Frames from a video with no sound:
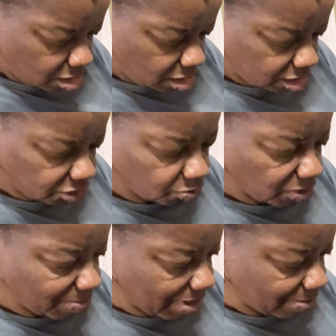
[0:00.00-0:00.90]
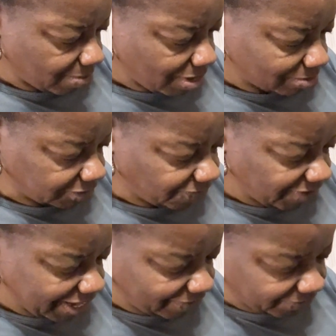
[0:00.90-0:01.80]
this is one of my mom's
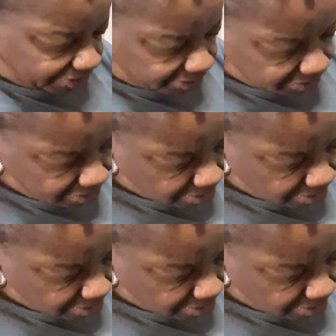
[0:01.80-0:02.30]
favorite